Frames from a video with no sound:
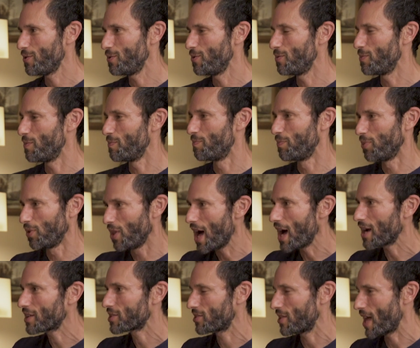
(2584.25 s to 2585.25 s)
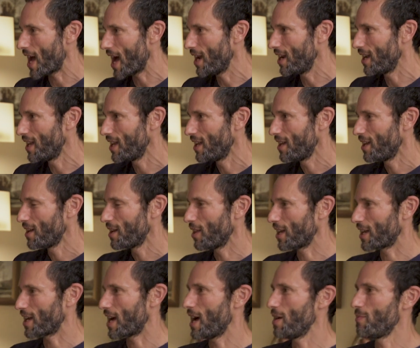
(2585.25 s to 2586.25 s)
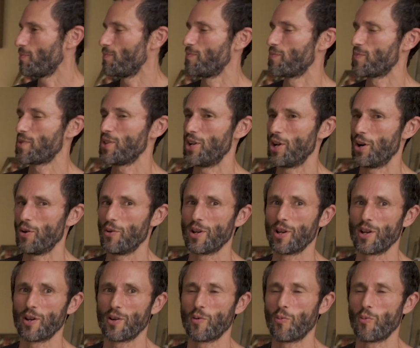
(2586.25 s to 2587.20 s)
who blocks that. Like I'm, you know,